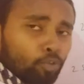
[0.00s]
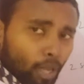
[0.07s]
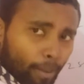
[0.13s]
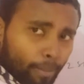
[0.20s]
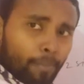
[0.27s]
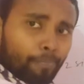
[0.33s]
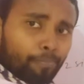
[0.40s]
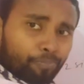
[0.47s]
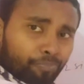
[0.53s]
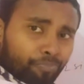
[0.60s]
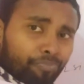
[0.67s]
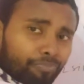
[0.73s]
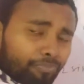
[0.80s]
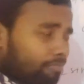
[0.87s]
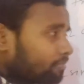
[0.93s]
You
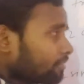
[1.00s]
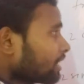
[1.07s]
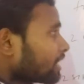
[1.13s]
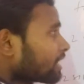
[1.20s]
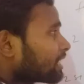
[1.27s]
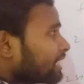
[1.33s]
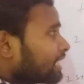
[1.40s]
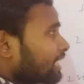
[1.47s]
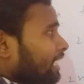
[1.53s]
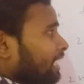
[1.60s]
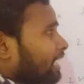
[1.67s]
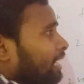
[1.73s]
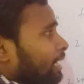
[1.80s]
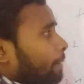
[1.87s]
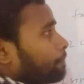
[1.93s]

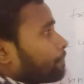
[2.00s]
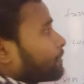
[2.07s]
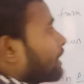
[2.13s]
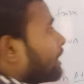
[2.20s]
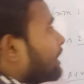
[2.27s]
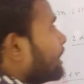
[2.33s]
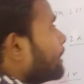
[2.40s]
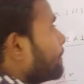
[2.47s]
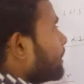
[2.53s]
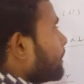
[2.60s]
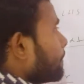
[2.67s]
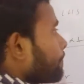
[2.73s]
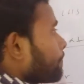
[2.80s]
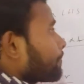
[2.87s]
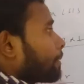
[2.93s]
have
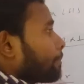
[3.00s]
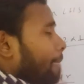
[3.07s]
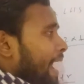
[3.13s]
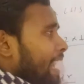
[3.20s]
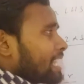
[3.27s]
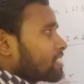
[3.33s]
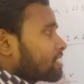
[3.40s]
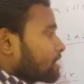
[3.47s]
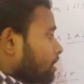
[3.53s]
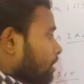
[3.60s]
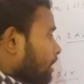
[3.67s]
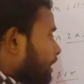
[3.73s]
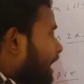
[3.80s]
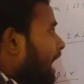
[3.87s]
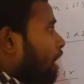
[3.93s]
leave minus.
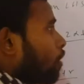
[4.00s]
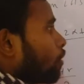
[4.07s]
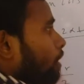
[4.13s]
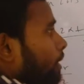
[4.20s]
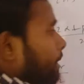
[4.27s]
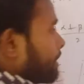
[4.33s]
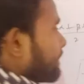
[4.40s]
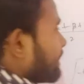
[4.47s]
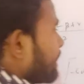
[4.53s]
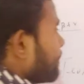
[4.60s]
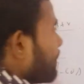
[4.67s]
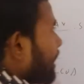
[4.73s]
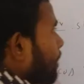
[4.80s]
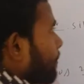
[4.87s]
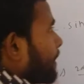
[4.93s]
Now
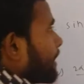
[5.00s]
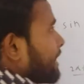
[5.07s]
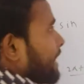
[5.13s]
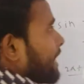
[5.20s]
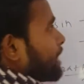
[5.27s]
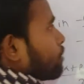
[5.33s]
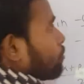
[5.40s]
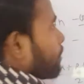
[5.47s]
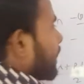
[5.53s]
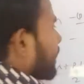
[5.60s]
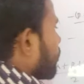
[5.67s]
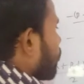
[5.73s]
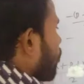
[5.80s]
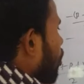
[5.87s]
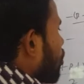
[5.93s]
similarly here you
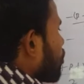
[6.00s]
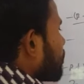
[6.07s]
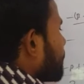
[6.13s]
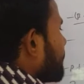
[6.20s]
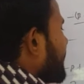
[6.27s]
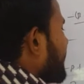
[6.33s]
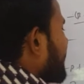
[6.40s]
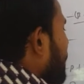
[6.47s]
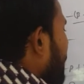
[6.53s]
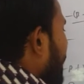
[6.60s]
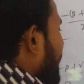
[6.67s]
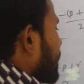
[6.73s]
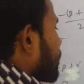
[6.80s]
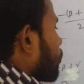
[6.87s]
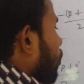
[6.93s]
get cos beta
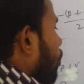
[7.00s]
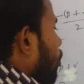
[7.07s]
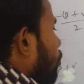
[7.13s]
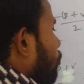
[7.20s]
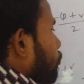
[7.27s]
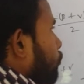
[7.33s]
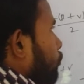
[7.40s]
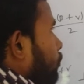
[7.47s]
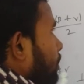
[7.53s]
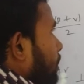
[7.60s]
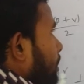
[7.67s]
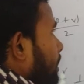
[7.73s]
minus cos